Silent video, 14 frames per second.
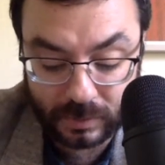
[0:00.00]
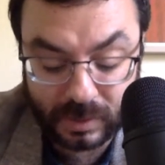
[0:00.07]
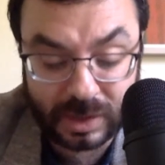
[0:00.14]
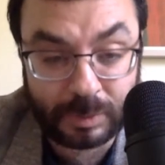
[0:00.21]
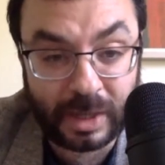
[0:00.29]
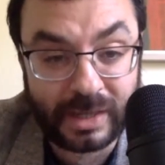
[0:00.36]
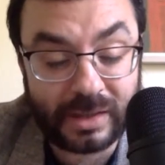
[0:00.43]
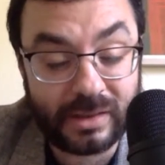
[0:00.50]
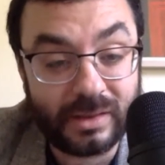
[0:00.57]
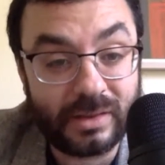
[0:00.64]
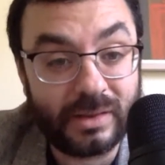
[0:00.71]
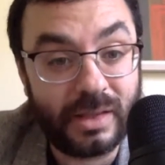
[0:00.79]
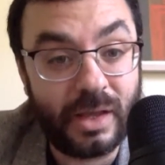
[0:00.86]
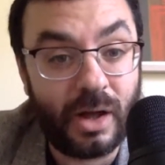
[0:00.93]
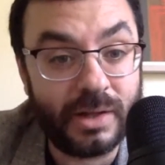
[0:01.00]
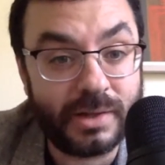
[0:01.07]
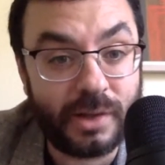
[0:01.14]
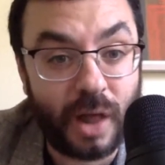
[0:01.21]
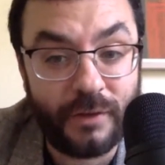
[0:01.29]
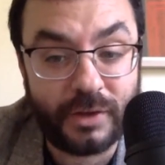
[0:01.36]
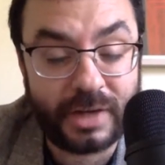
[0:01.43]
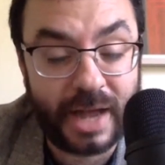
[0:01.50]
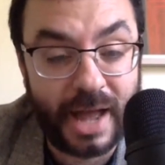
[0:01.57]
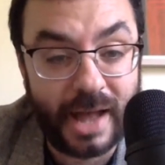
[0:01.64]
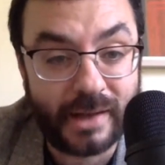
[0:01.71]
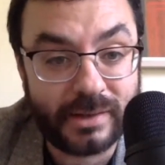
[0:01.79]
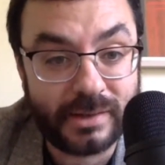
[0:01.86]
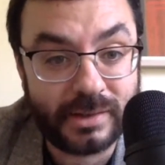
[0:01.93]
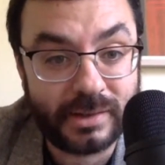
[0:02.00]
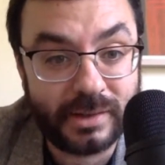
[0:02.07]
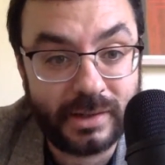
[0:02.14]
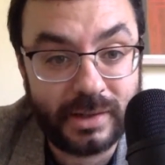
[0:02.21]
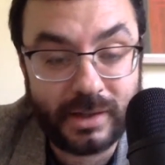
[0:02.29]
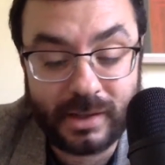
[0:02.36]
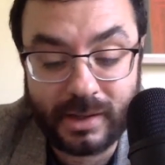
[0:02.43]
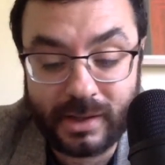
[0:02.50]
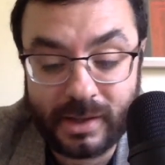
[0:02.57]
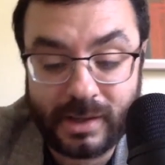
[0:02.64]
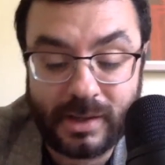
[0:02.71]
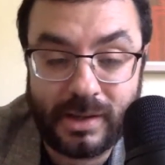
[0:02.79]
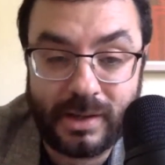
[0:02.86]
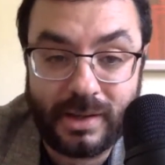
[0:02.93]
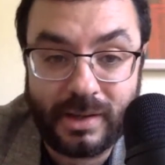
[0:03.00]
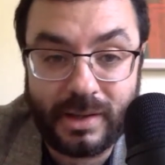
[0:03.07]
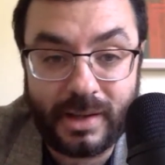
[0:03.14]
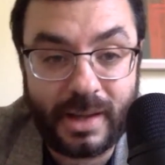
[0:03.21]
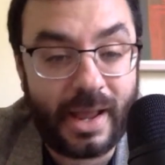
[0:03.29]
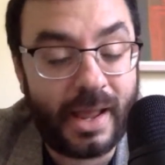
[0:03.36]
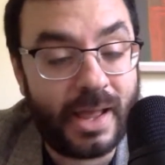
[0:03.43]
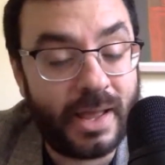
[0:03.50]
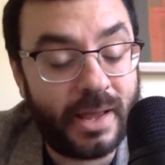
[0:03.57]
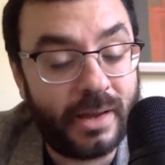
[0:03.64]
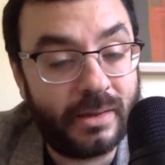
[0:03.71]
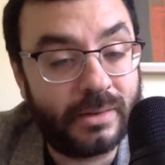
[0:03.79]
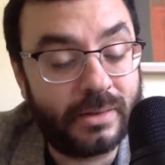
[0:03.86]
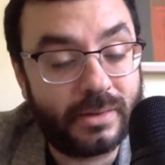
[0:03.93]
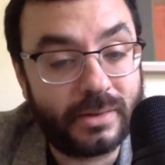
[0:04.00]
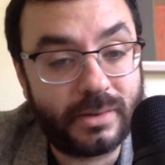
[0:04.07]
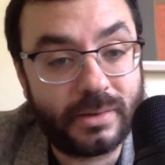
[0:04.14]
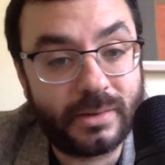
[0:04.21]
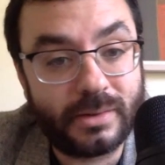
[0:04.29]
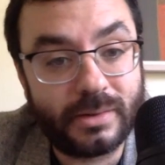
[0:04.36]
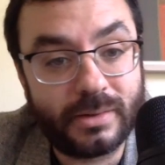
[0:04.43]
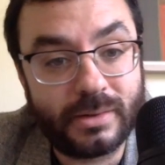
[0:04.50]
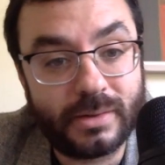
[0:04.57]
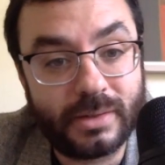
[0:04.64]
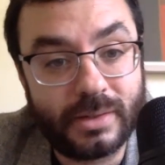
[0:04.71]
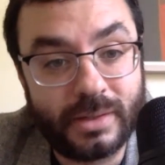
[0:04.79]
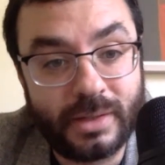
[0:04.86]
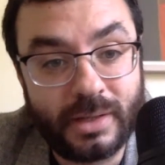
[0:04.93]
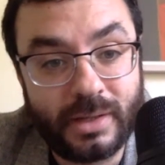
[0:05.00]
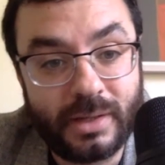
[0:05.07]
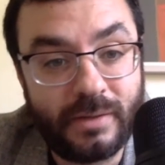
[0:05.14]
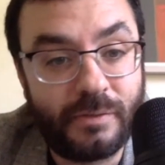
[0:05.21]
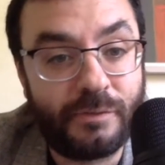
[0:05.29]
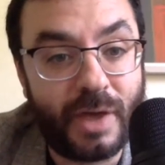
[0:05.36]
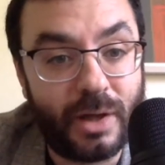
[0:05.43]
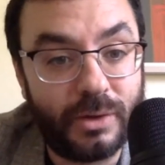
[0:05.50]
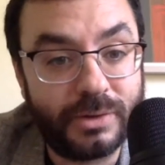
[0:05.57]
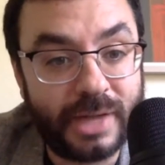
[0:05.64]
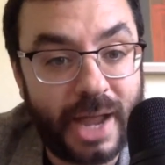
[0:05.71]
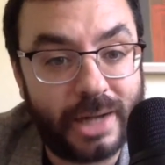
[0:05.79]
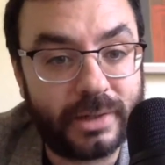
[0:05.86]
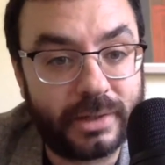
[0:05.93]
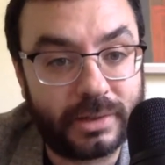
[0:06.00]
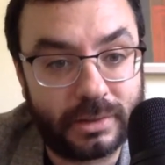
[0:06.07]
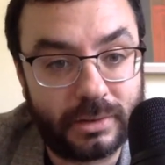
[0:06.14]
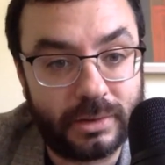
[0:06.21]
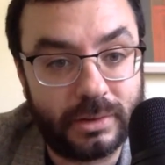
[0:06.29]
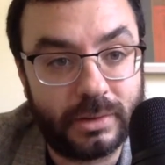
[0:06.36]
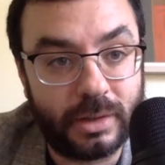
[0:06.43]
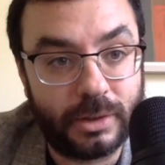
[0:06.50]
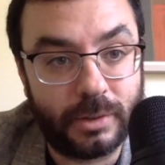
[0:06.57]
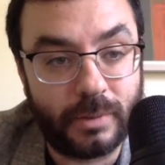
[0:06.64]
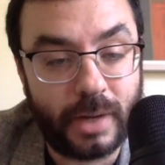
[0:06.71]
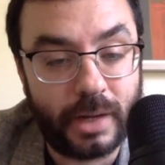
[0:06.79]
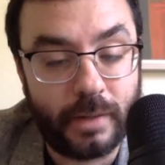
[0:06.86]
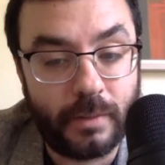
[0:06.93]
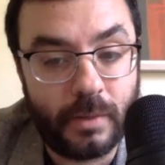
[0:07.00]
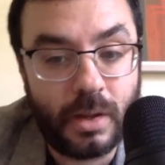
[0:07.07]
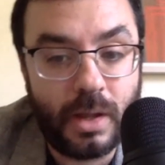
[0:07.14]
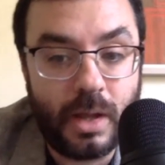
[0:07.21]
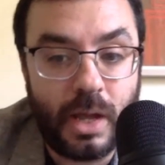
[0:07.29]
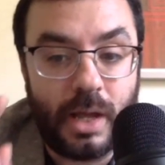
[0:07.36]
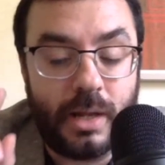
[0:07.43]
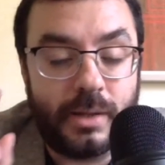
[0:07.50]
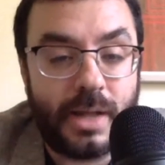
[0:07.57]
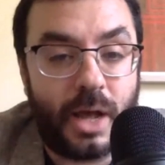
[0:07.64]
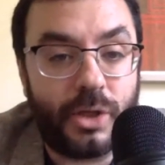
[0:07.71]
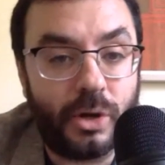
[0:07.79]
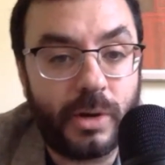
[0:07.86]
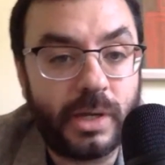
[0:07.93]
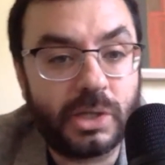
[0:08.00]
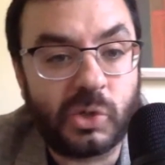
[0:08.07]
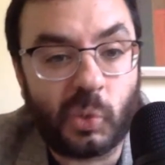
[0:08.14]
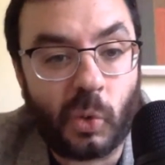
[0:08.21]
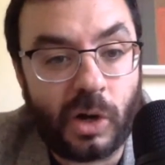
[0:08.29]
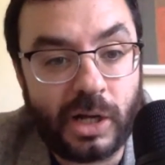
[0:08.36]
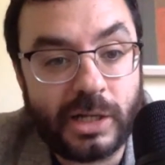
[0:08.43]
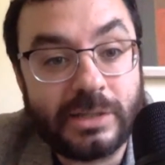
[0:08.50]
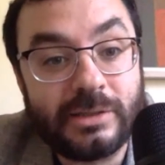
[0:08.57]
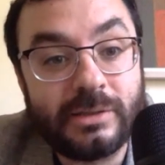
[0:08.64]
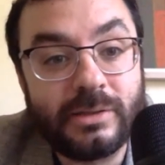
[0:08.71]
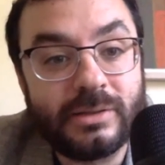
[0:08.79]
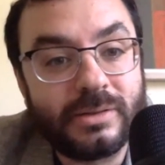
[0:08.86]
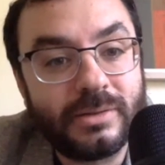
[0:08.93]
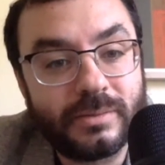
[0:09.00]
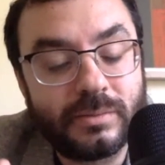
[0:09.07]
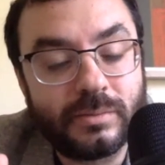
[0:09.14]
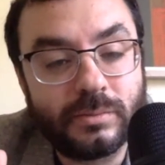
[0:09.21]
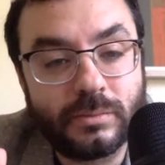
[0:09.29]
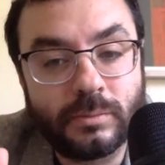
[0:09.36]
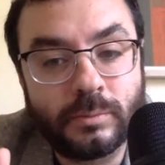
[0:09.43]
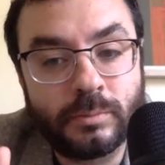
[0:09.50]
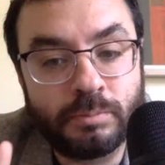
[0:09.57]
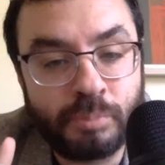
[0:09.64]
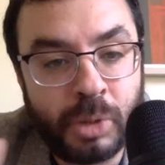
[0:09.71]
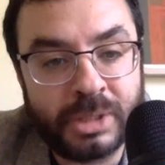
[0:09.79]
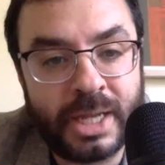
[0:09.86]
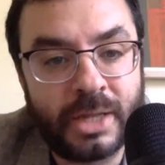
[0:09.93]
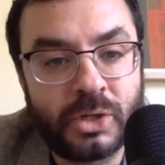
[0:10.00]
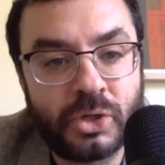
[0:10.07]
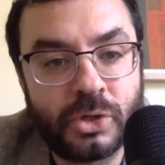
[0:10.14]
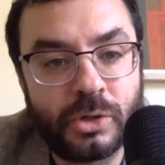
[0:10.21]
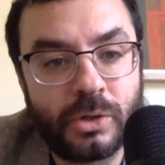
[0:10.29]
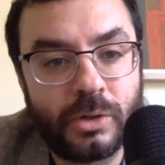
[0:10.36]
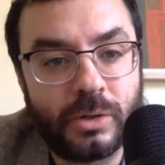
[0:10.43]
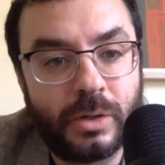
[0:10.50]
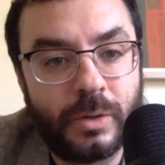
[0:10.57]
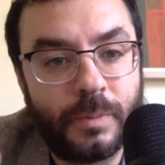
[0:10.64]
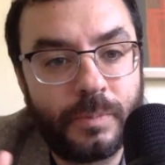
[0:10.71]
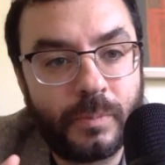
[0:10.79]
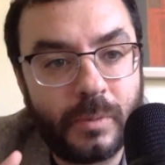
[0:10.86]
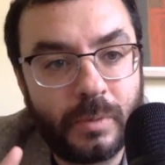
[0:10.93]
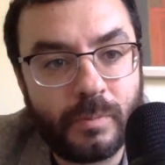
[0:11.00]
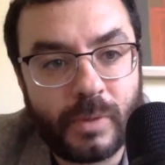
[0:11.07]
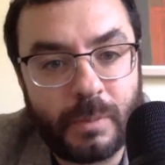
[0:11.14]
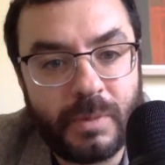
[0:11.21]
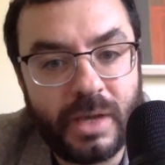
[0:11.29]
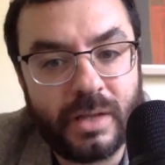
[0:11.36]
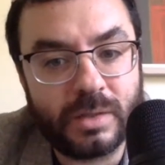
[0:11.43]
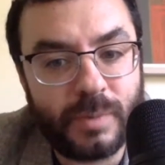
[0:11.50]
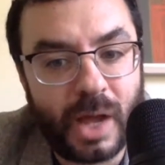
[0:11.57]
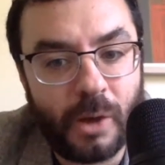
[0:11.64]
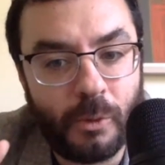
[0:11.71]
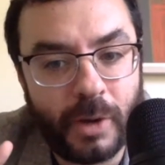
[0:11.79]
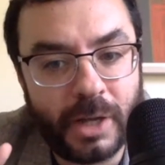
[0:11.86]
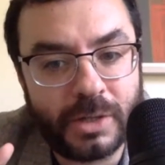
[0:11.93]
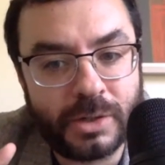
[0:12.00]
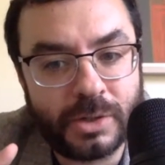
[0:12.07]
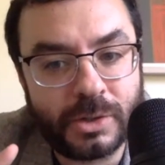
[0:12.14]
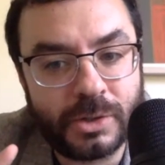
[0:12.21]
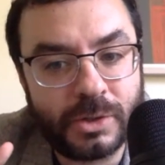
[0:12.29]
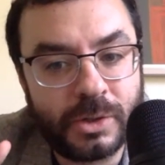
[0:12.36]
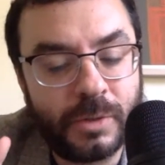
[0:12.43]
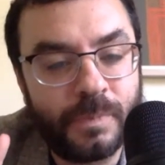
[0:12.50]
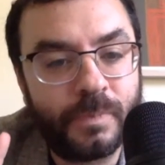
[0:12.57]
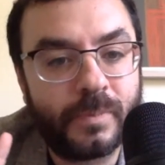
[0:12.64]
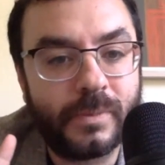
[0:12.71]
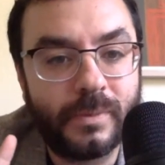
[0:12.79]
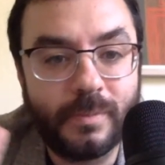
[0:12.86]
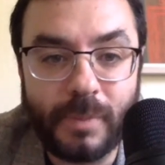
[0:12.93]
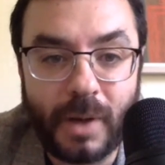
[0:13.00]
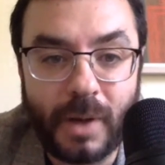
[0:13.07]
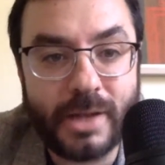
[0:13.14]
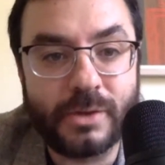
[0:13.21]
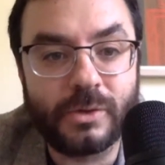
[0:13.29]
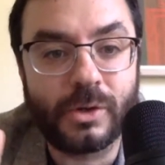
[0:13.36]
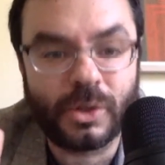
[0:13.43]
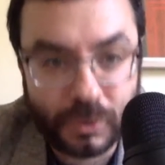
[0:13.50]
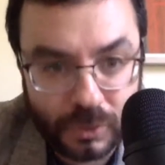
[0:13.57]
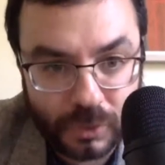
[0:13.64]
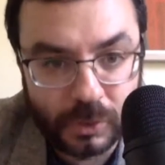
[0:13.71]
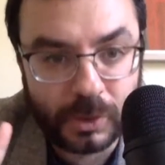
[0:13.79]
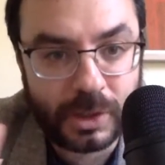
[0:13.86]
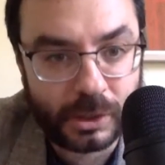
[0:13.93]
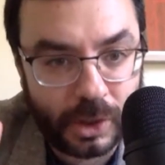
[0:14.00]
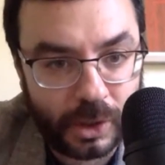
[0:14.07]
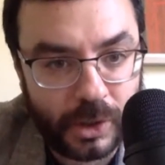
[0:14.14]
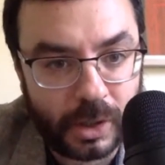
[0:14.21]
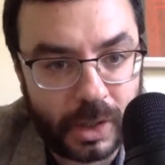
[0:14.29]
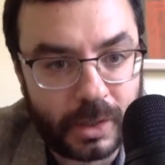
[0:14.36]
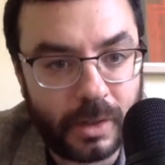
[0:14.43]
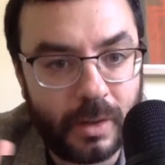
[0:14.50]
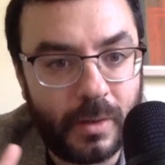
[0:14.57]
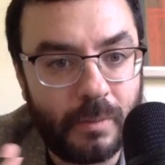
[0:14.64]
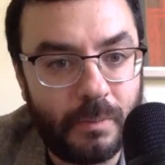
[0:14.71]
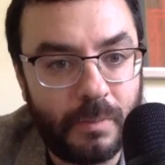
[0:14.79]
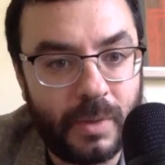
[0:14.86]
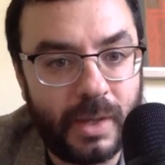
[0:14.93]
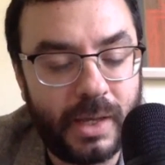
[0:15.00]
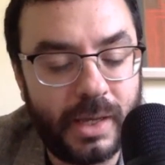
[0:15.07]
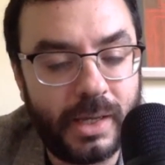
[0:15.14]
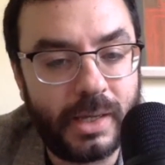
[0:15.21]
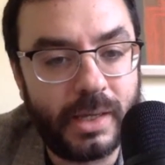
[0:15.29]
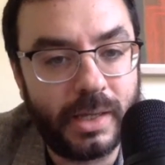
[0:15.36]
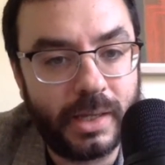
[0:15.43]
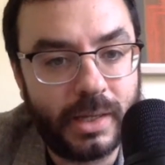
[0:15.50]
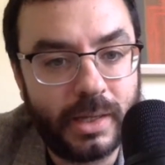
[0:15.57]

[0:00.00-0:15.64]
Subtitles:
despite the onslaught of attacks and the failed tactics to undermine him. Now, there is one potential means by which Biden truly could be